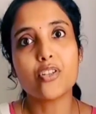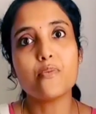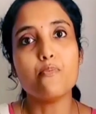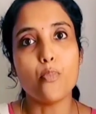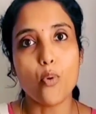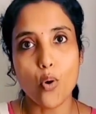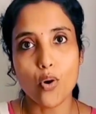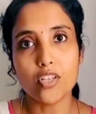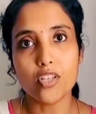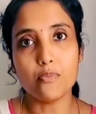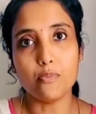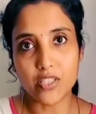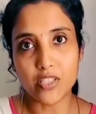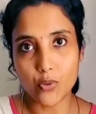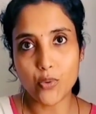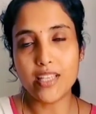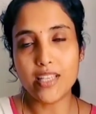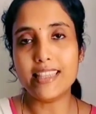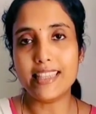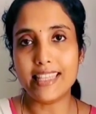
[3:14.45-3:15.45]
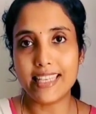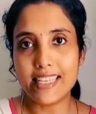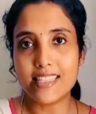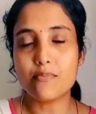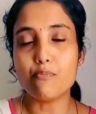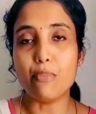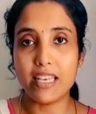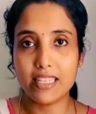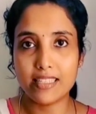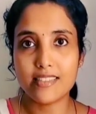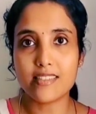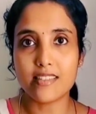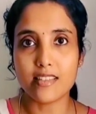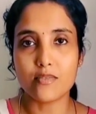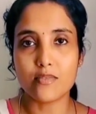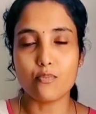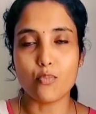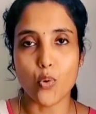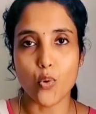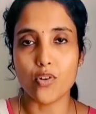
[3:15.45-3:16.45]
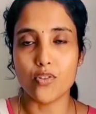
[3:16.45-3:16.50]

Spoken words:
bond between these bases is broken,